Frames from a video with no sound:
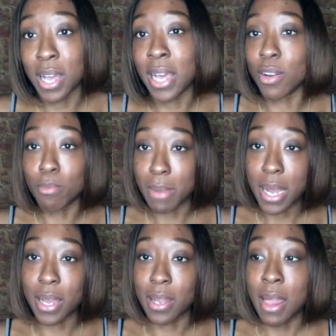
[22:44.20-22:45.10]
don't
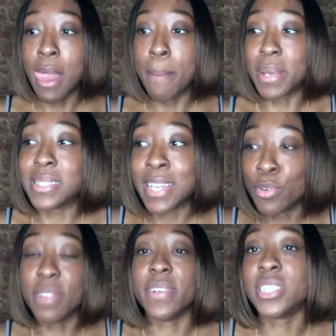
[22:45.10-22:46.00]
mind, because I know
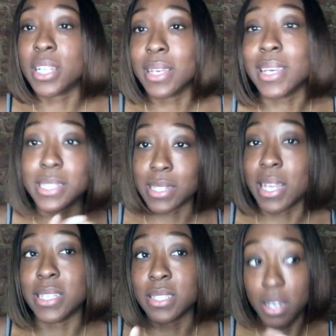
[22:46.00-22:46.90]
eventually
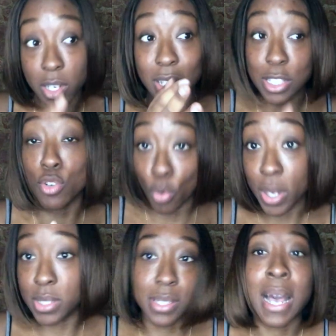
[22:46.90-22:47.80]
it's going
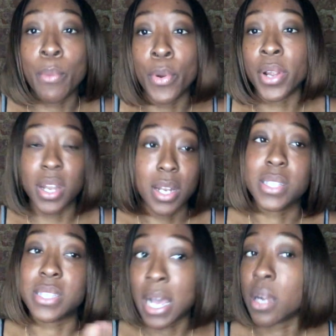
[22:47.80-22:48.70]
to stop working, and
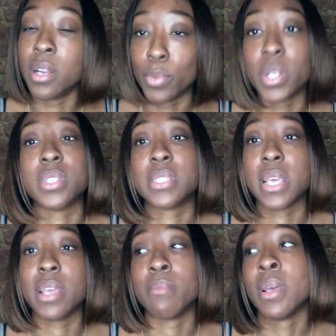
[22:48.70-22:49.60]
it's not going to work the same.